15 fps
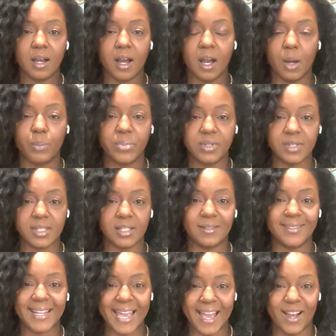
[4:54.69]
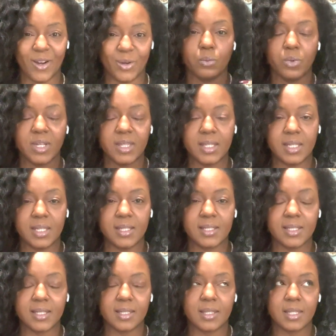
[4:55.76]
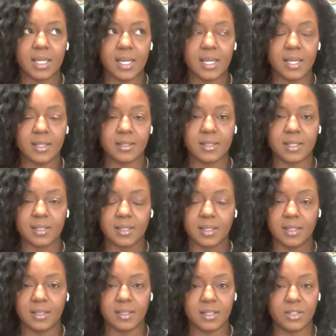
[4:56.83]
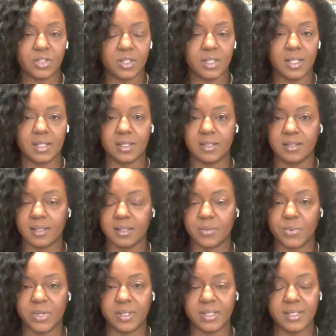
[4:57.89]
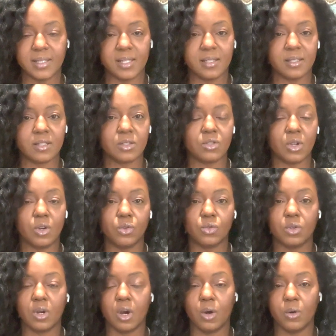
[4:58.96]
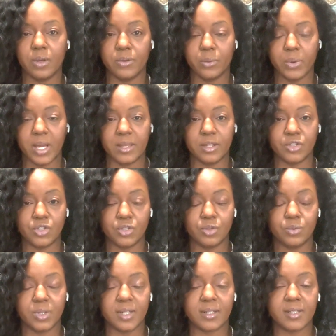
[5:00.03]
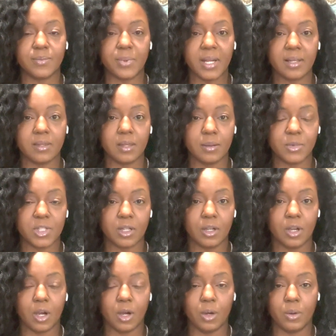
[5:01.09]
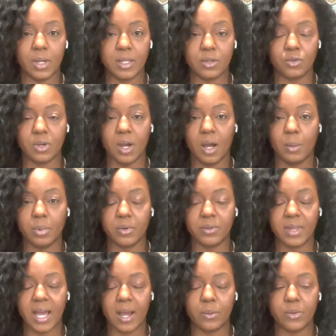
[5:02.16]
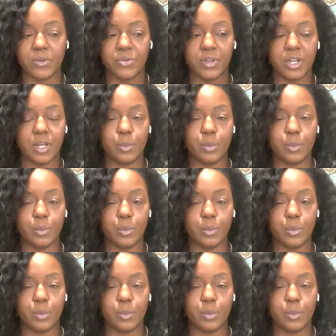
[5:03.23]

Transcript: up until now. When these things, this conditioning, these experiences don't go in the way that you would expect them to go, and you couple that with the